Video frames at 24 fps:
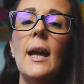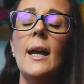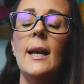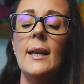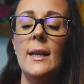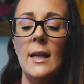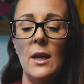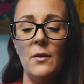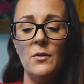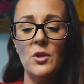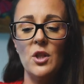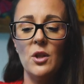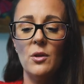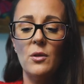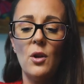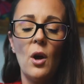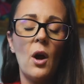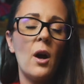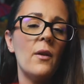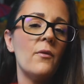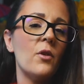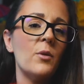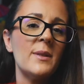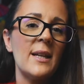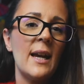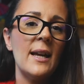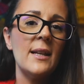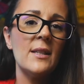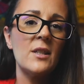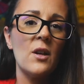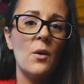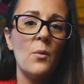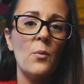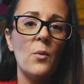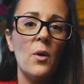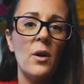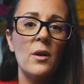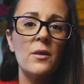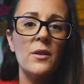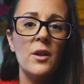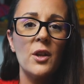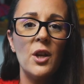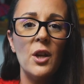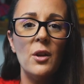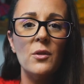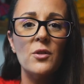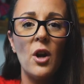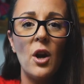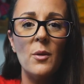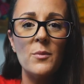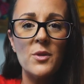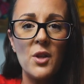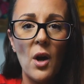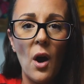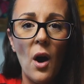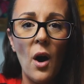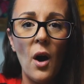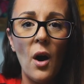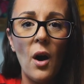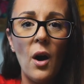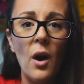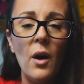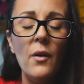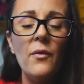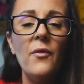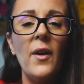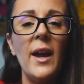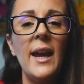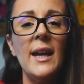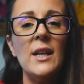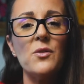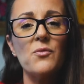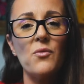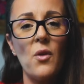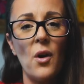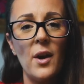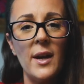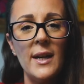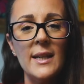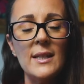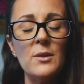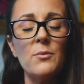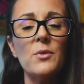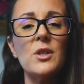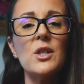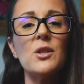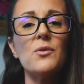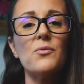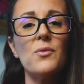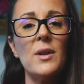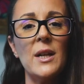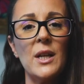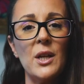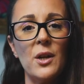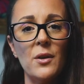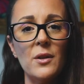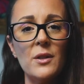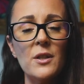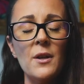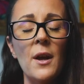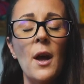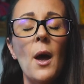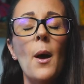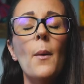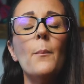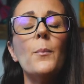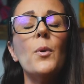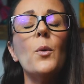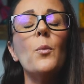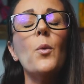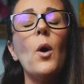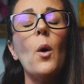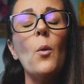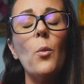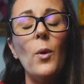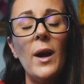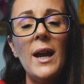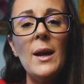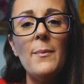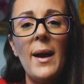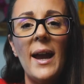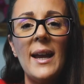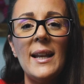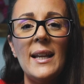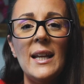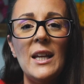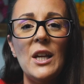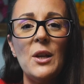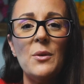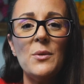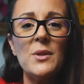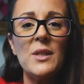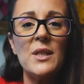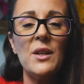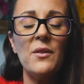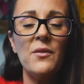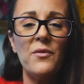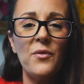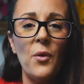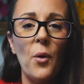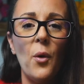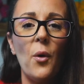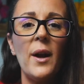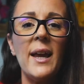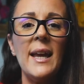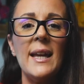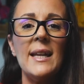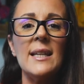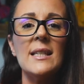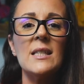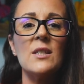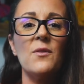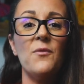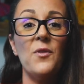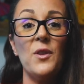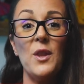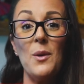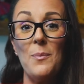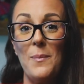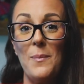It gives you live updates on what the queue times are for each ride, which is really good. But what we mainly used it for is for the